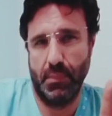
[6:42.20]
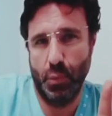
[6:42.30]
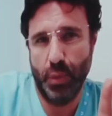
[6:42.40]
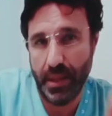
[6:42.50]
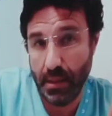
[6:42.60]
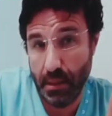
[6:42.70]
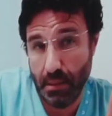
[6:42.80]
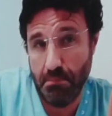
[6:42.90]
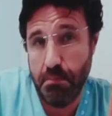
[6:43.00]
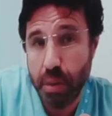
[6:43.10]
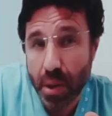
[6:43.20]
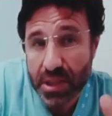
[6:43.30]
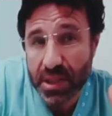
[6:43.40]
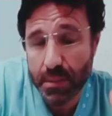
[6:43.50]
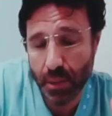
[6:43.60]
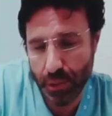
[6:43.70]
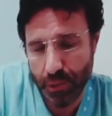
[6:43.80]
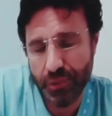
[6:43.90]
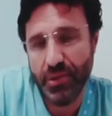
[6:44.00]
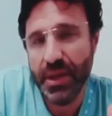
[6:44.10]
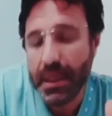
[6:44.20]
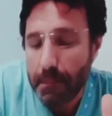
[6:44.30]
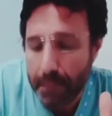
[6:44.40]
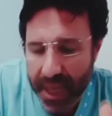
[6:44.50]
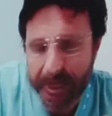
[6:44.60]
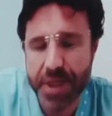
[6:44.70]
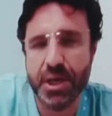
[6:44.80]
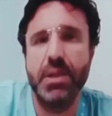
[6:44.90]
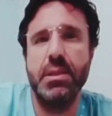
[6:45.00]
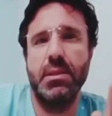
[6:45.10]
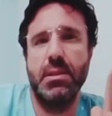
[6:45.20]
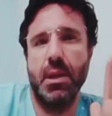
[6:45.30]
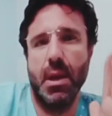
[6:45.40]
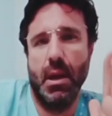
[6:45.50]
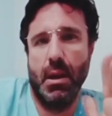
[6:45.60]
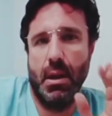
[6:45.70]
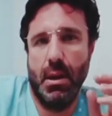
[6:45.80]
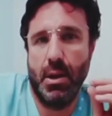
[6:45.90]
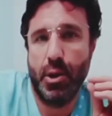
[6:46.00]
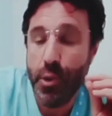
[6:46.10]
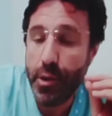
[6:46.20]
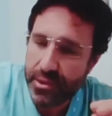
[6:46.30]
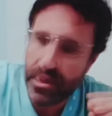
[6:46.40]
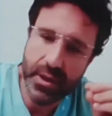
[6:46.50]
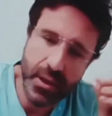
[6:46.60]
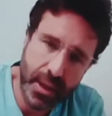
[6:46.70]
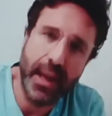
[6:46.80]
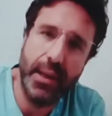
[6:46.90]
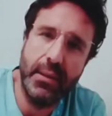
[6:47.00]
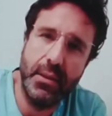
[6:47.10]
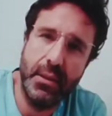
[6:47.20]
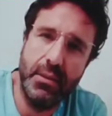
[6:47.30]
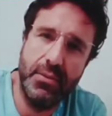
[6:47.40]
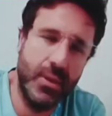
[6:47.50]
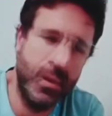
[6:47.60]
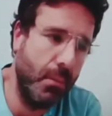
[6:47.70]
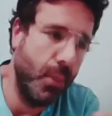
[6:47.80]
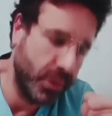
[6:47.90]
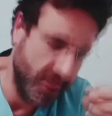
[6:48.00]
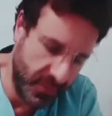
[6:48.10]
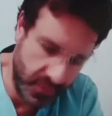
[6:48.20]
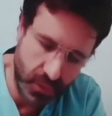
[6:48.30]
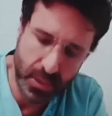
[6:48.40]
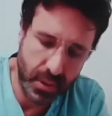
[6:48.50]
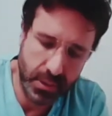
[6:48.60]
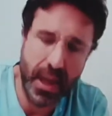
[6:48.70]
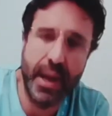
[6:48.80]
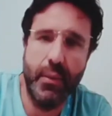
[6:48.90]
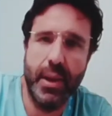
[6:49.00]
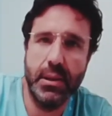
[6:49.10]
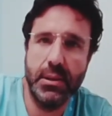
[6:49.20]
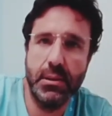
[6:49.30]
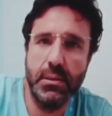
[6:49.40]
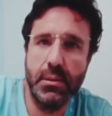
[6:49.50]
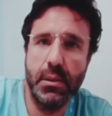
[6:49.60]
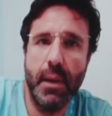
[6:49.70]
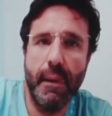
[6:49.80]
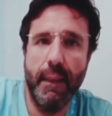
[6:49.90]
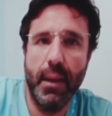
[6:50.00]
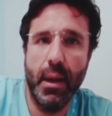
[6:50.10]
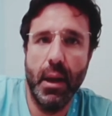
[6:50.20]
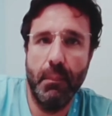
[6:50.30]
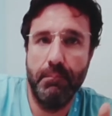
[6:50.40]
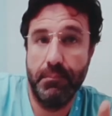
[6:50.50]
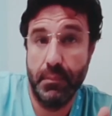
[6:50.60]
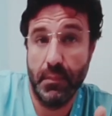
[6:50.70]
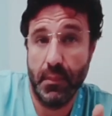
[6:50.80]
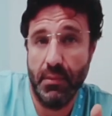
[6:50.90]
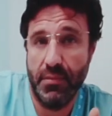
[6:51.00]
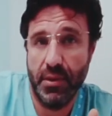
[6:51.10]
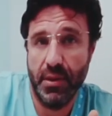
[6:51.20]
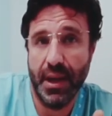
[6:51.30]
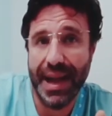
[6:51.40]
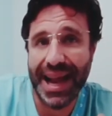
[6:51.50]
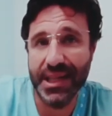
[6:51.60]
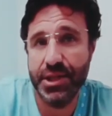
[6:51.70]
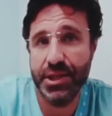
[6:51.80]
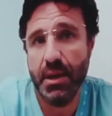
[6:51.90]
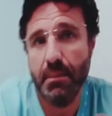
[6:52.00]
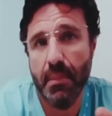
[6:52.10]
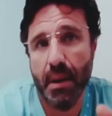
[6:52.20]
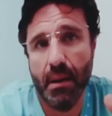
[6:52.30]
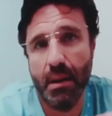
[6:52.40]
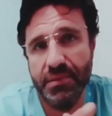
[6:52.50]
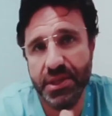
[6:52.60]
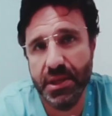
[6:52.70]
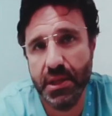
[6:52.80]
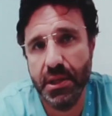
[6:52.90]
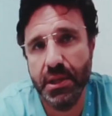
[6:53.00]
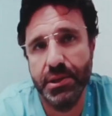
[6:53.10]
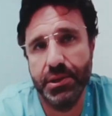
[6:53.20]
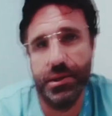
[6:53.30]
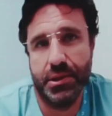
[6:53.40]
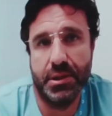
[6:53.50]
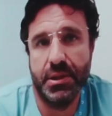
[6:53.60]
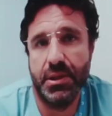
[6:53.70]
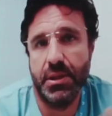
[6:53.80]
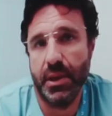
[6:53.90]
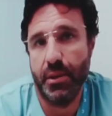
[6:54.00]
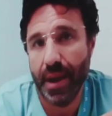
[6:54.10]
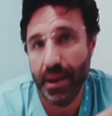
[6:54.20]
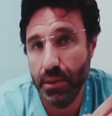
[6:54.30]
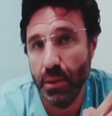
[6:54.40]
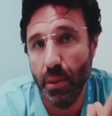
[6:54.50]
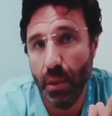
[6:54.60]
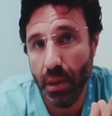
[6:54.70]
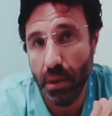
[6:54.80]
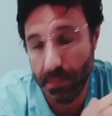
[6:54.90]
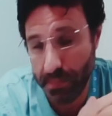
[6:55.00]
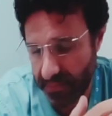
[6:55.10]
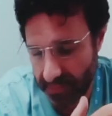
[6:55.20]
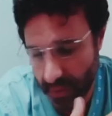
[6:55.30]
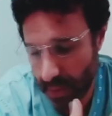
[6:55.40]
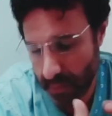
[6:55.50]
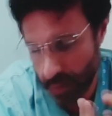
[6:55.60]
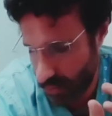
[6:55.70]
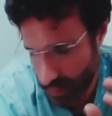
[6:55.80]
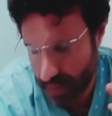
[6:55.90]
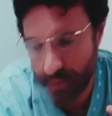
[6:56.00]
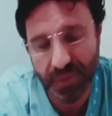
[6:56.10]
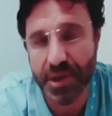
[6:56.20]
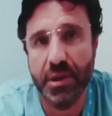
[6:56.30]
with possible use in patients contraindicated for multifocal IOLs. For the large number of surgeons around the world performing monovision,